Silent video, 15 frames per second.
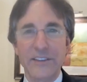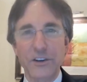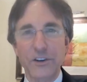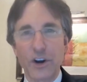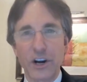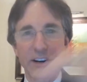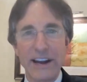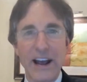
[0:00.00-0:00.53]
and
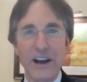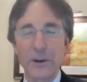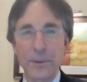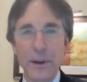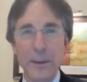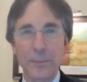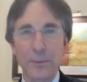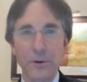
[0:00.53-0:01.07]
then you talk
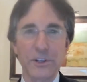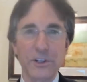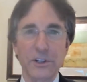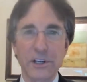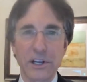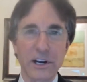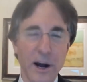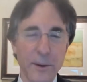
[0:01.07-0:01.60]
down to people
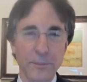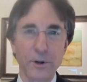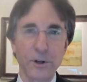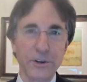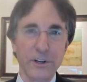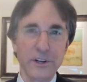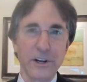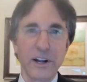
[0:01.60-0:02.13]
and you get
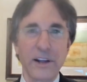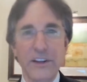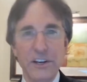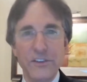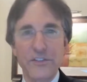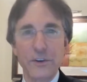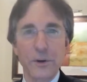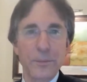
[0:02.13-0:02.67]
humbled, and
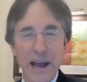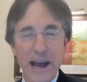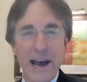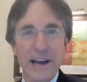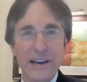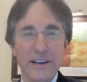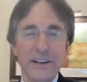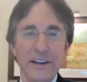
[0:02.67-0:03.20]
then you feel
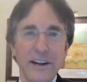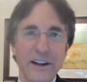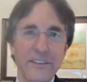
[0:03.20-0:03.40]
bad,